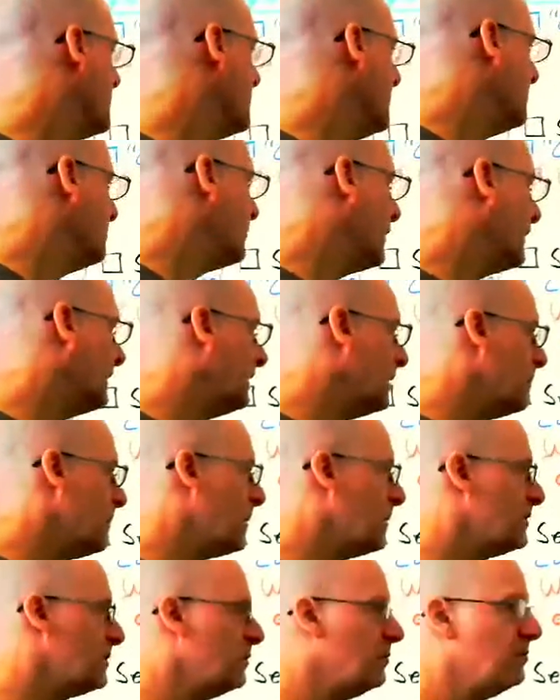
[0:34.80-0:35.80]
Then breaking them
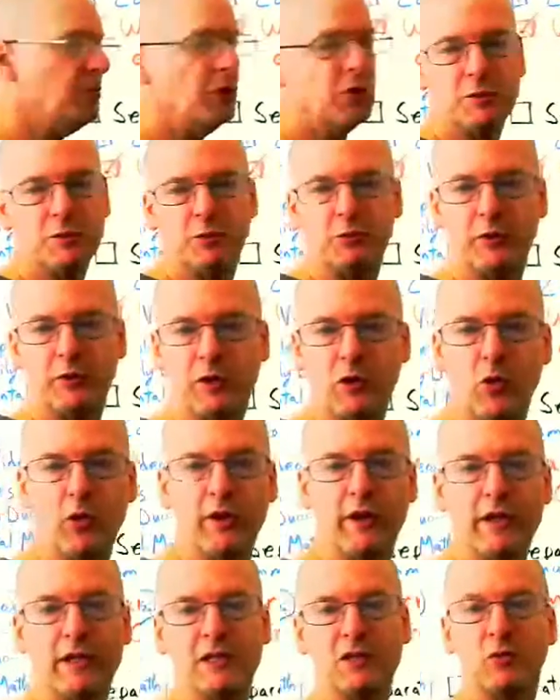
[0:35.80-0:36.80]
into multiple
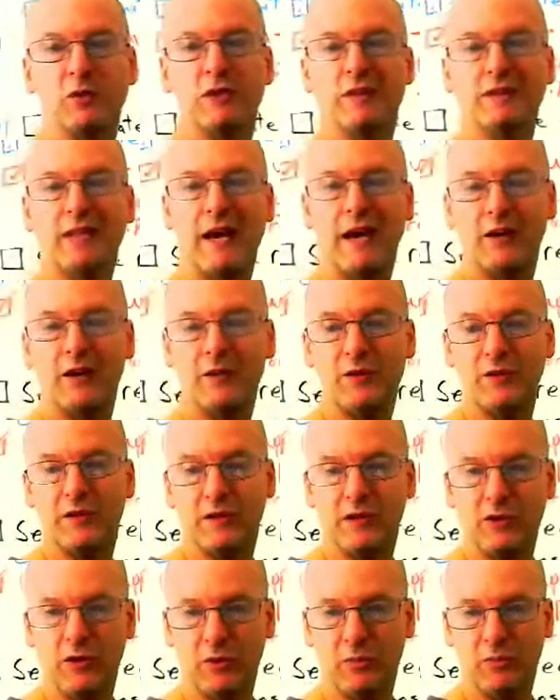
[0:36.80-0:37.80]
recordings will allow
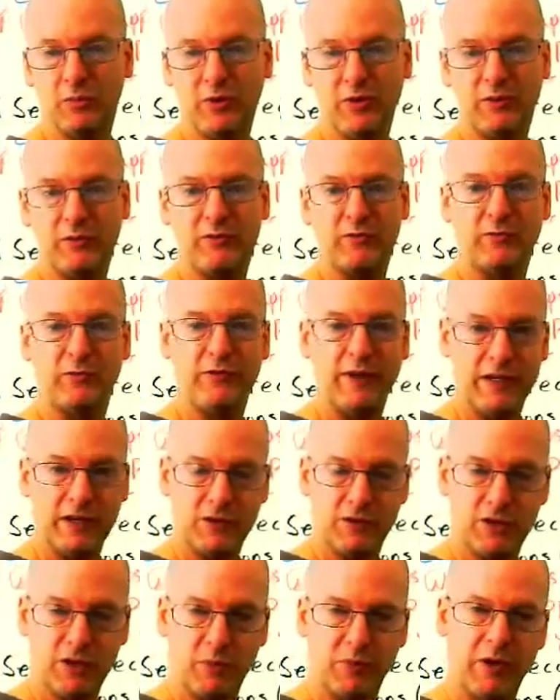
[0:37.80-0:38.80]
your
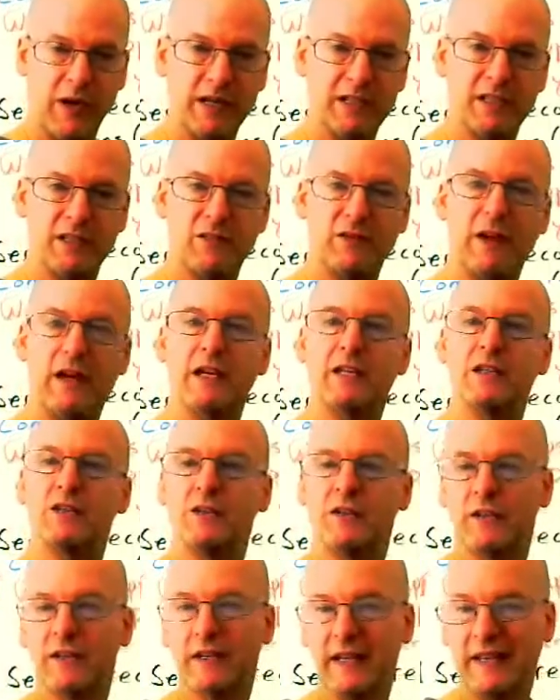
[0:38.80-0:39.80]
videos to process
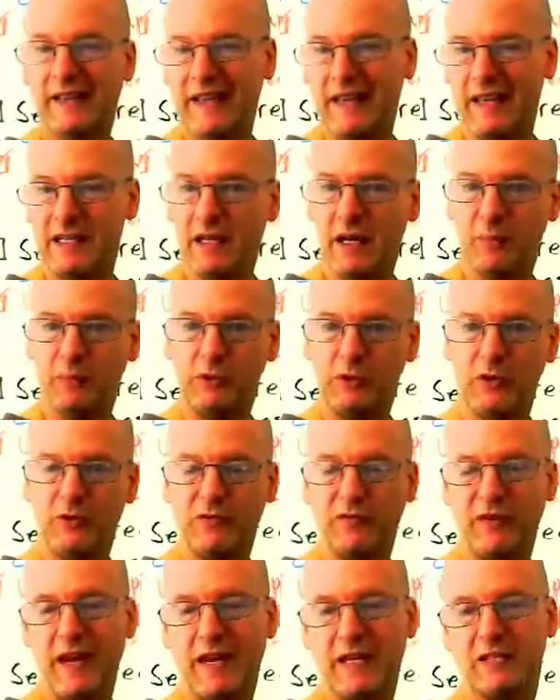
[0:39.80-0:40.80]
faster and
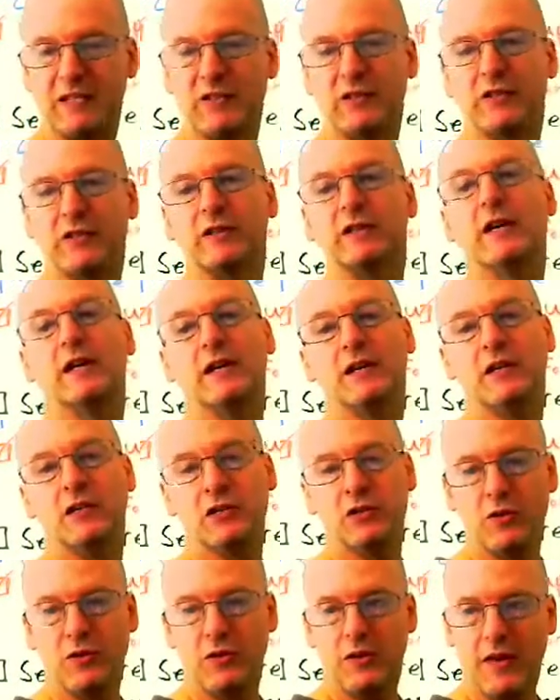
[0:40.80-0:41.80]
upload faster
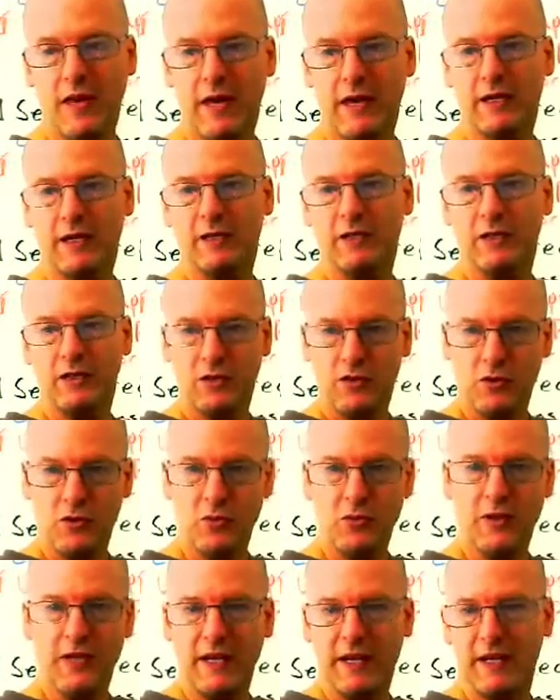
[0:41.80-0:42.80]
so that
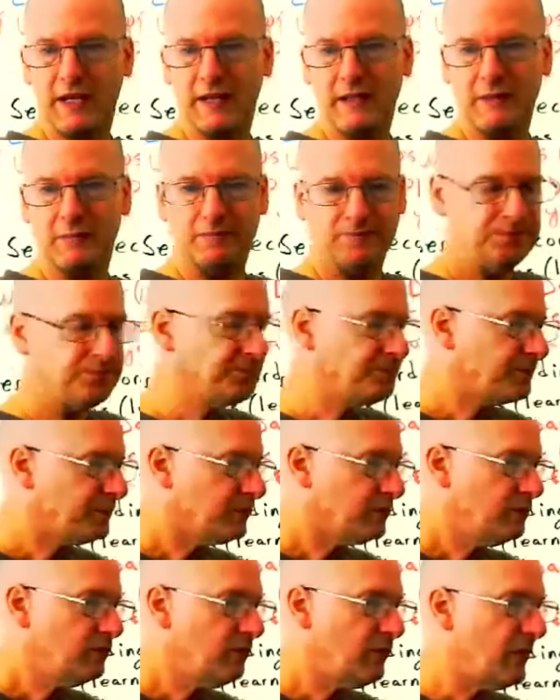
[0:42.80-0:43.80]
you can
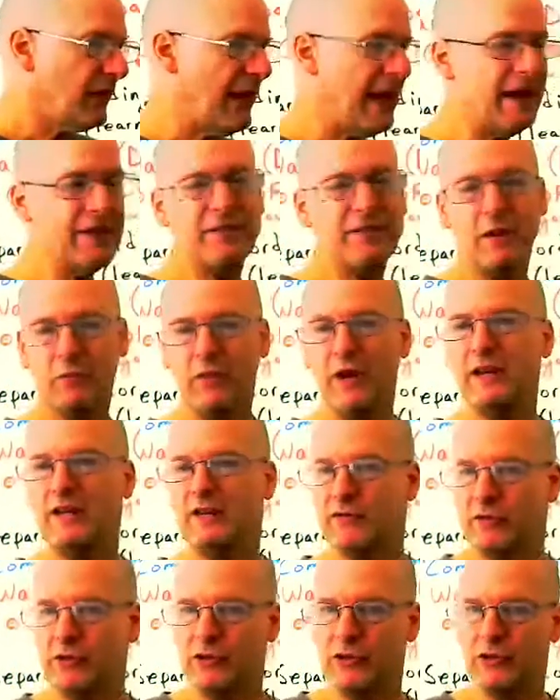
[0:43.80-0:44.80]
have them ready
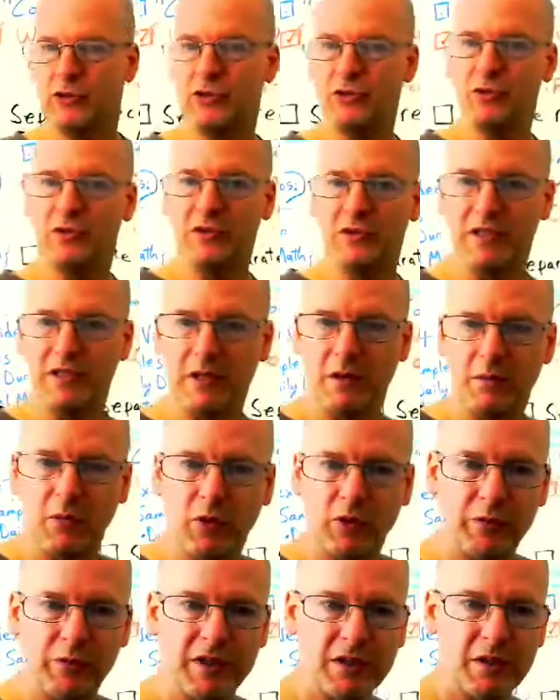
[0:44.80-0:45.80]
for your students in a
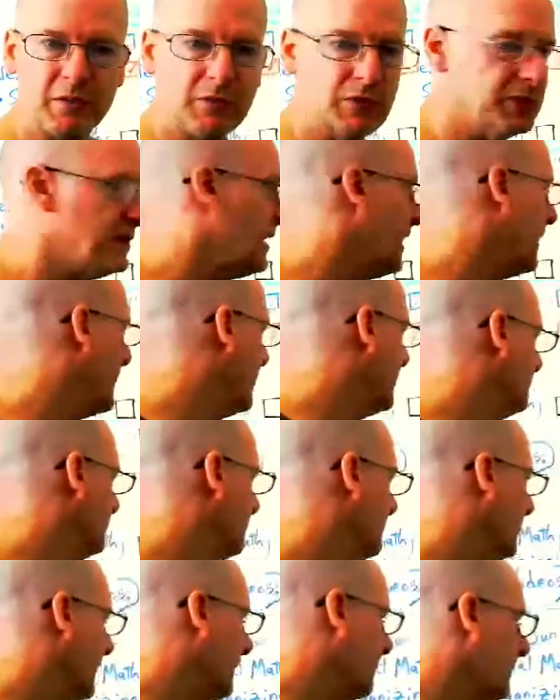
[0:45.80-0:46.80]
more reasonable time.
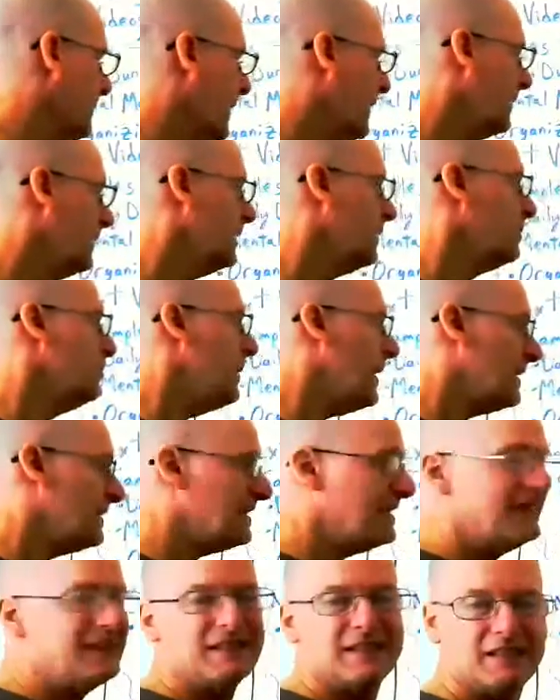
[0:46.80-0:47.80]
Okay? But
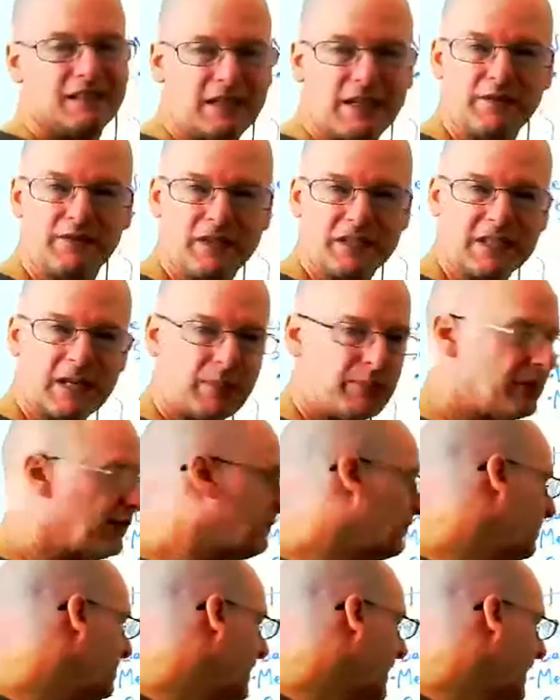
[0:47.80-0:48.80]
even separate from